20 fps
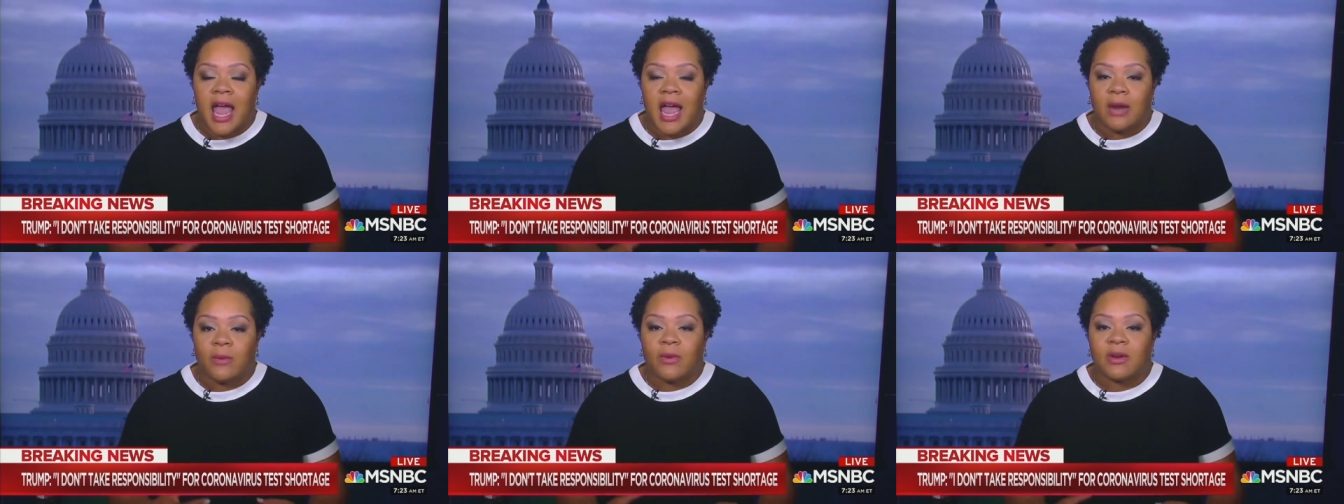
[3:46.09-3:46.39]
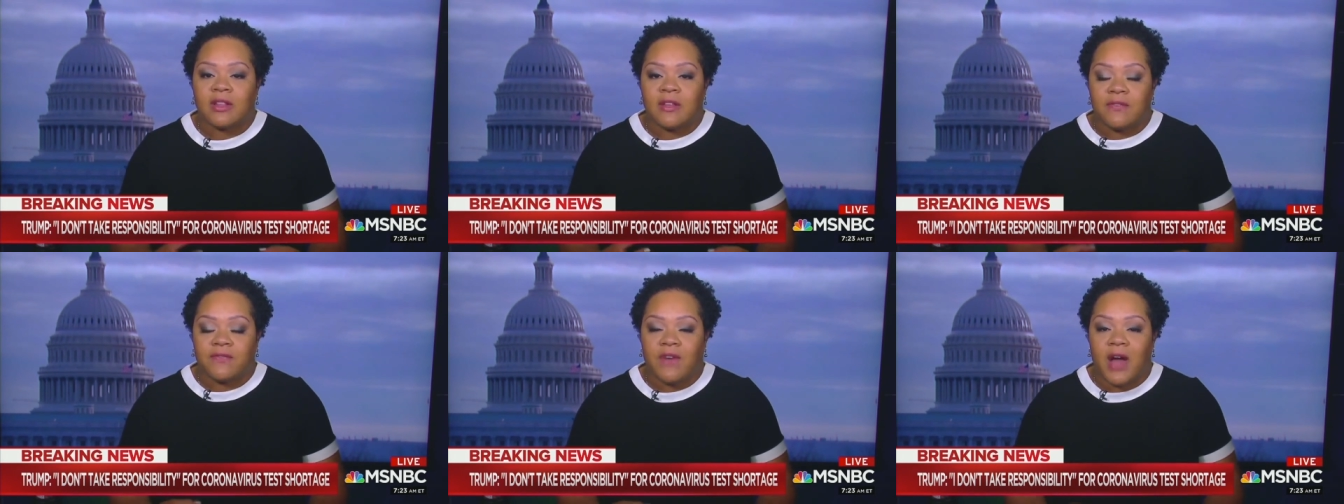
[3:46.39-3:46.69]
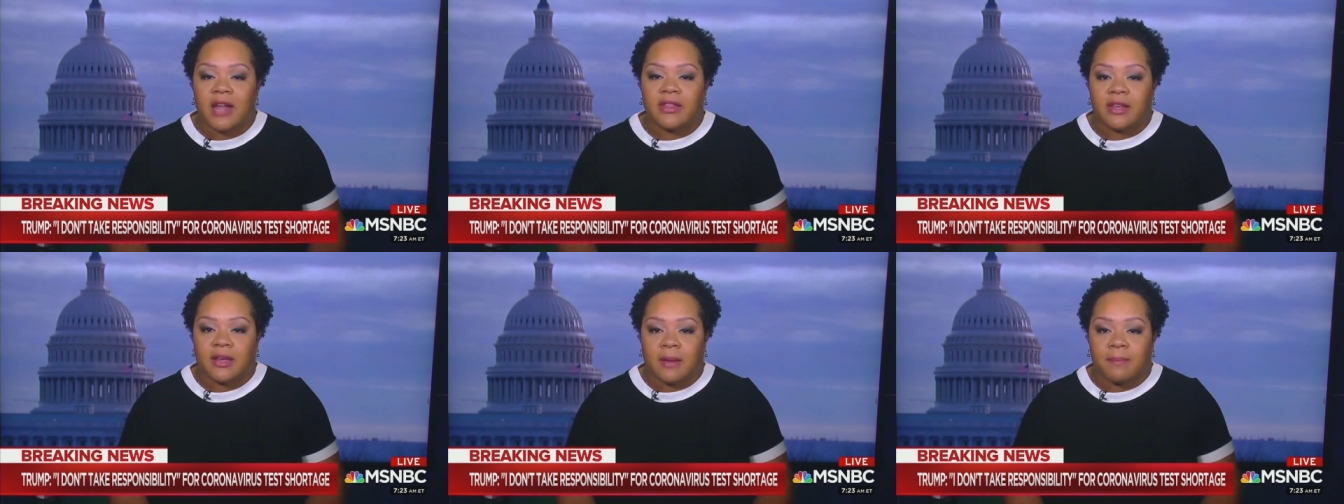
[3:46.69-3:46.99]
and really
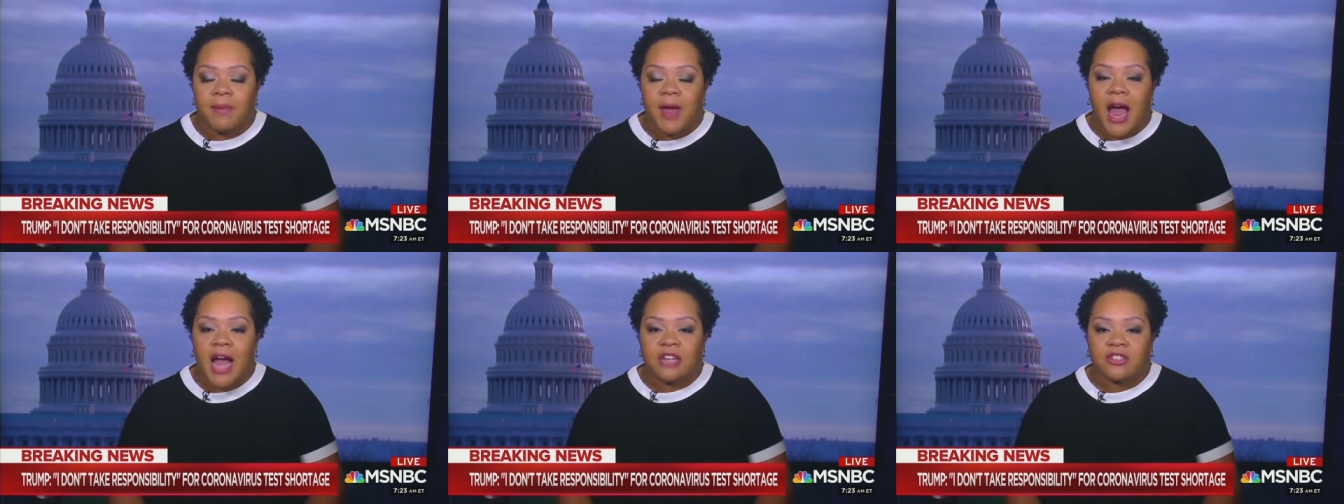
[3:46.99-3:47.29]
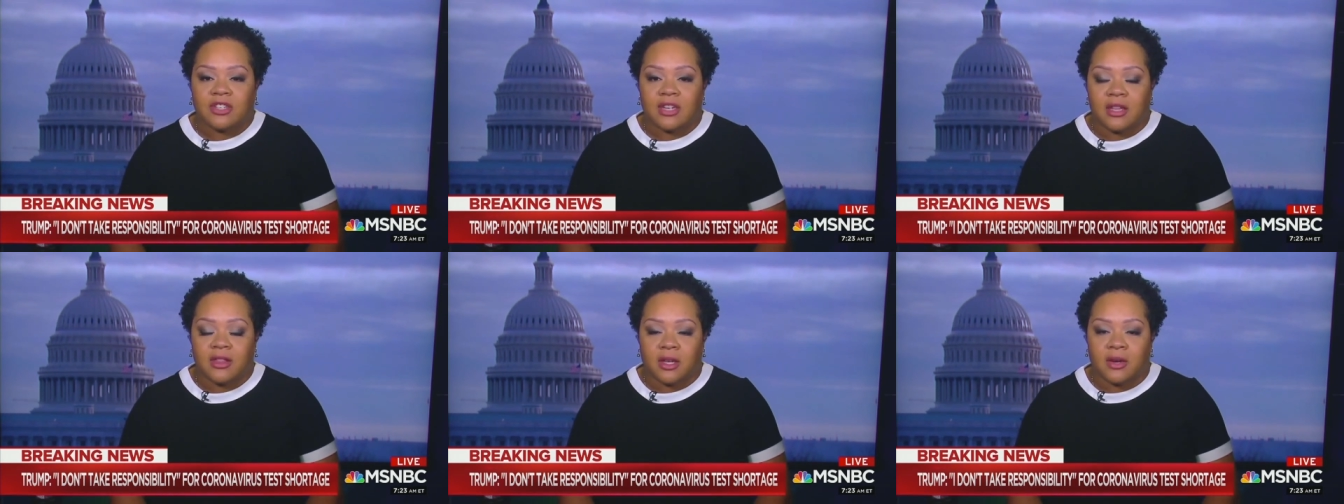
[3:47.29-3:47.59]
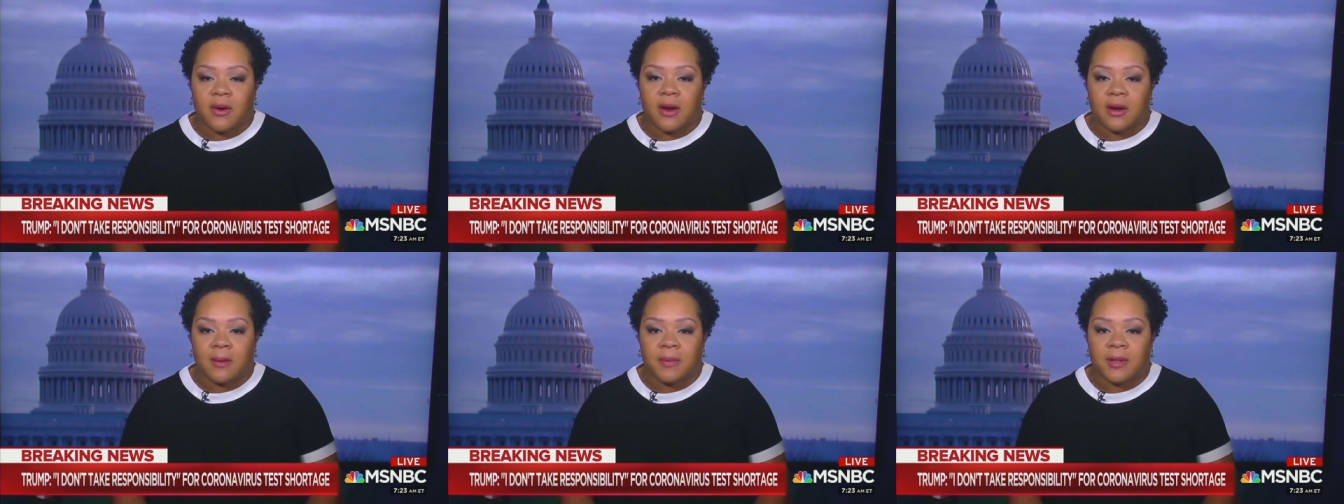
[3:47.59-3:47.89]
find the compassion and the
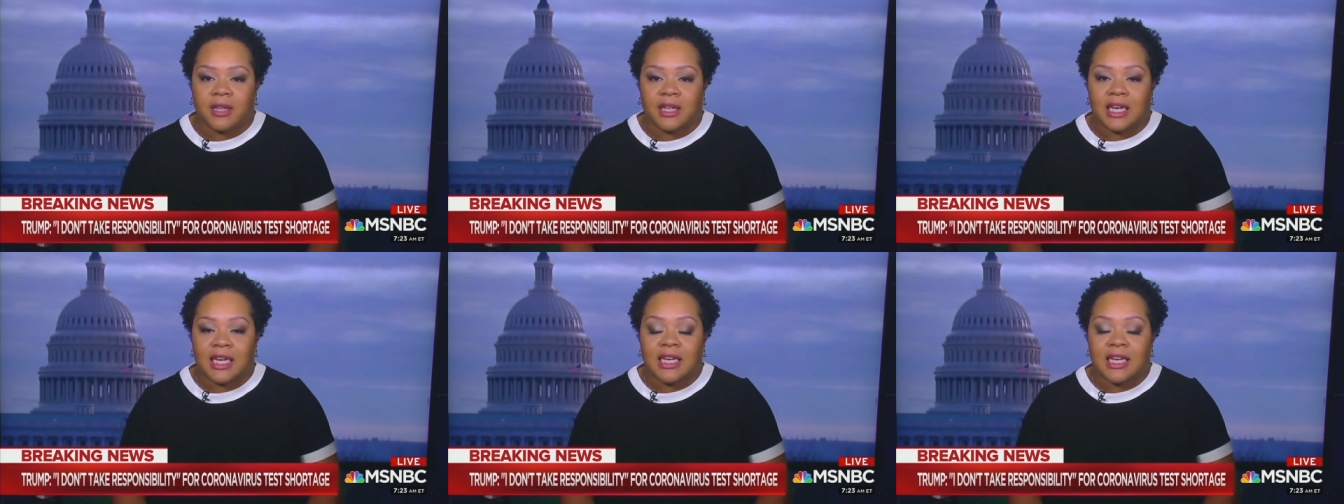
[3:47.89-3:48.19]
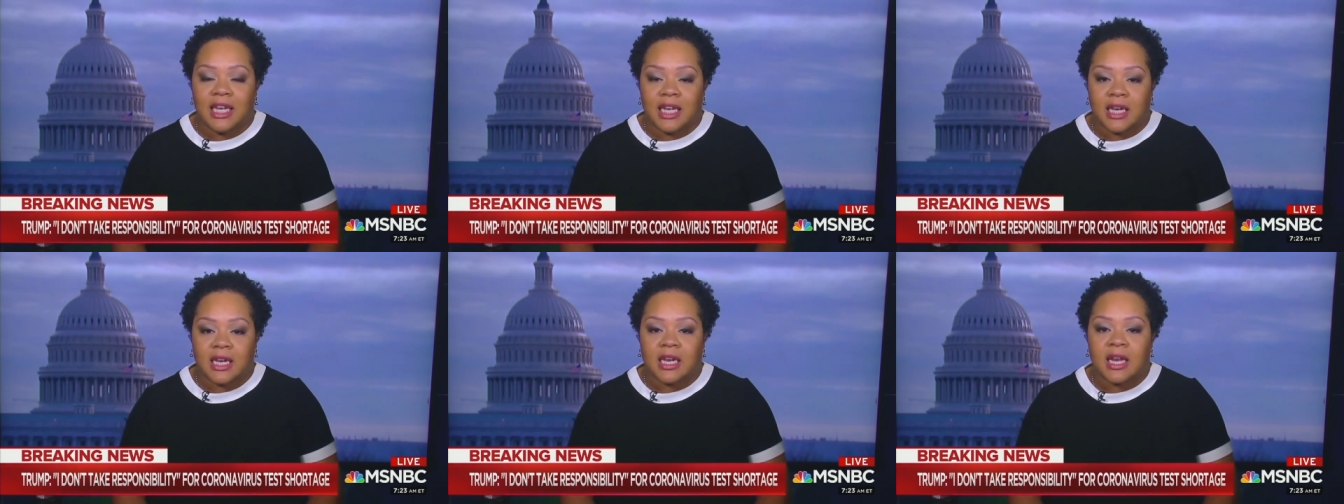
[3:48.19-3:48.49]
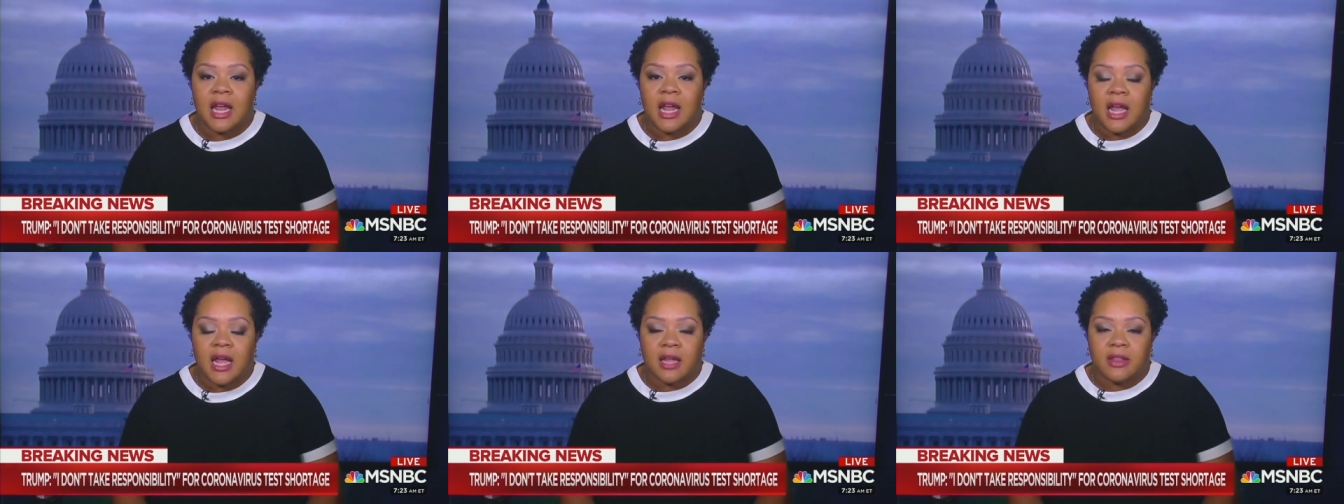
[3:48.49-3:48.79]
credibility needed
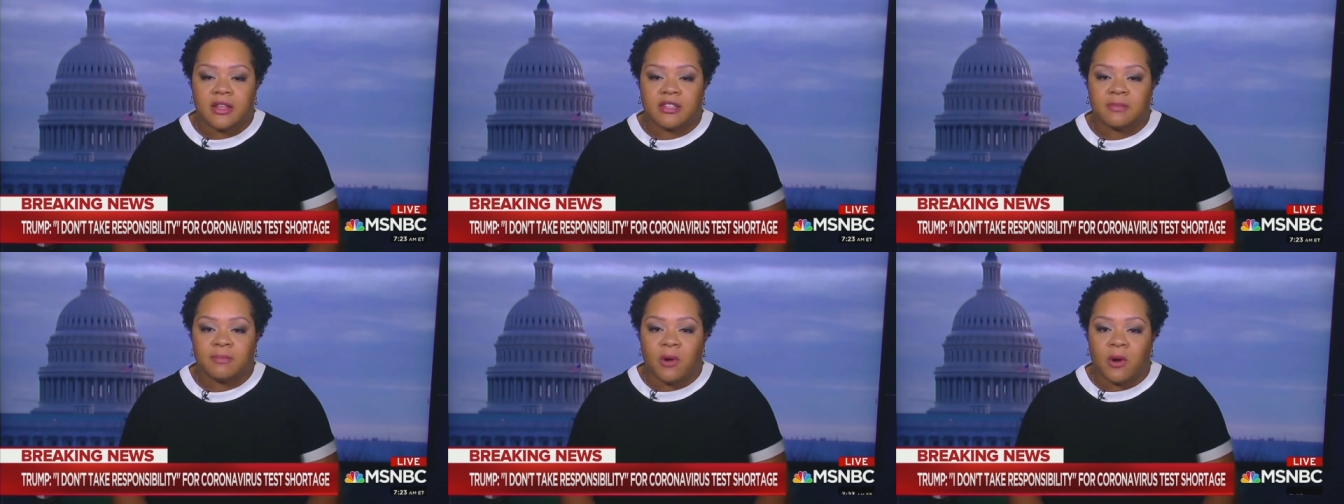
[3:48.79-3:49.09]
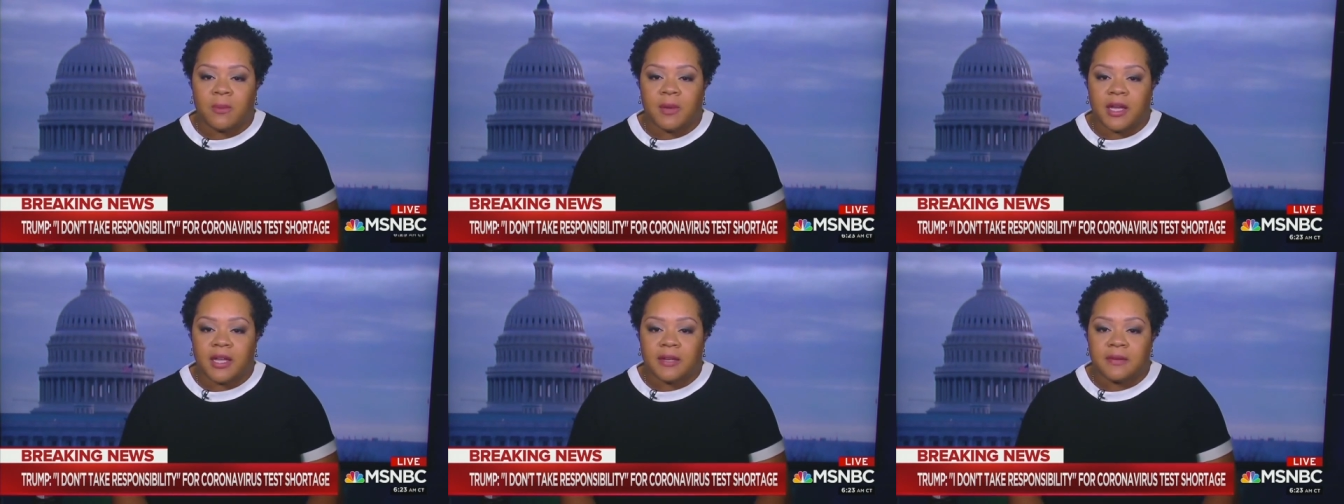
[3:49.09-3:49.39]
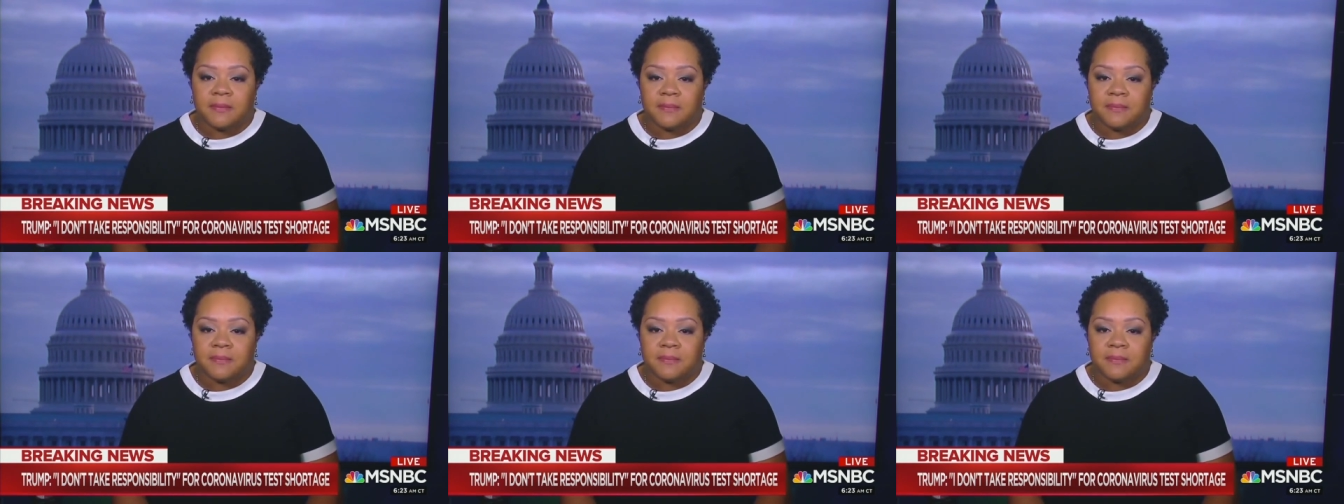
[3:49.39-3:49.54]
in this moment.